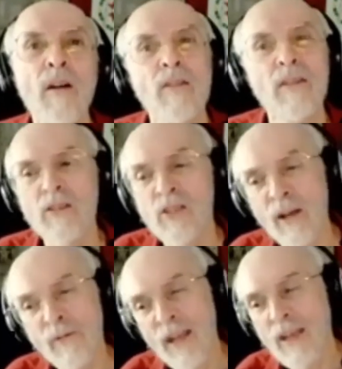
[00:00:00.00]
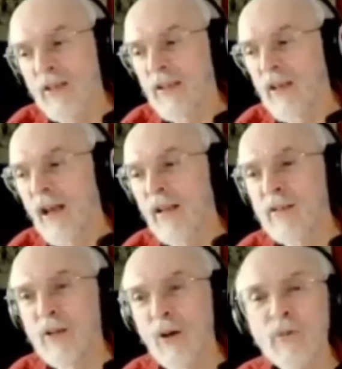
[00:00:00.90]
There's stuff I
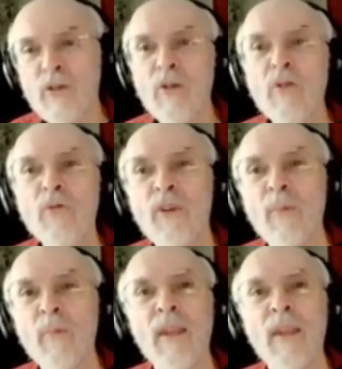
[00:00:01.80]
don't do from